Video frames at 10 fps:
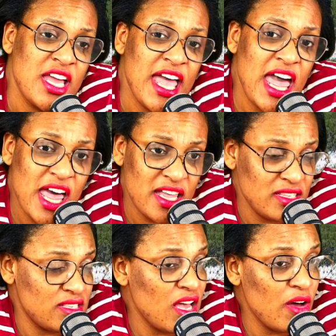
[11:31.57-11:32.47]
and
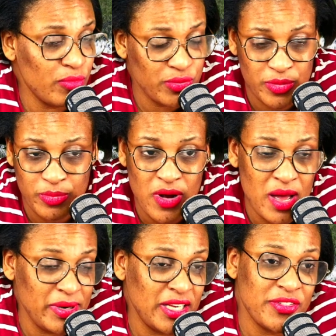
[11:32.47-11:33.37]
some
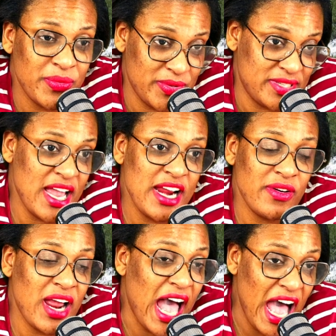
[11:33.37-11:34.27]
probably gonna resign or
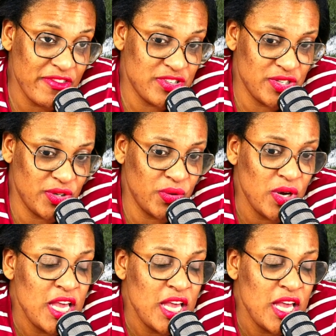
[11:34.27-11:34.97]
have to,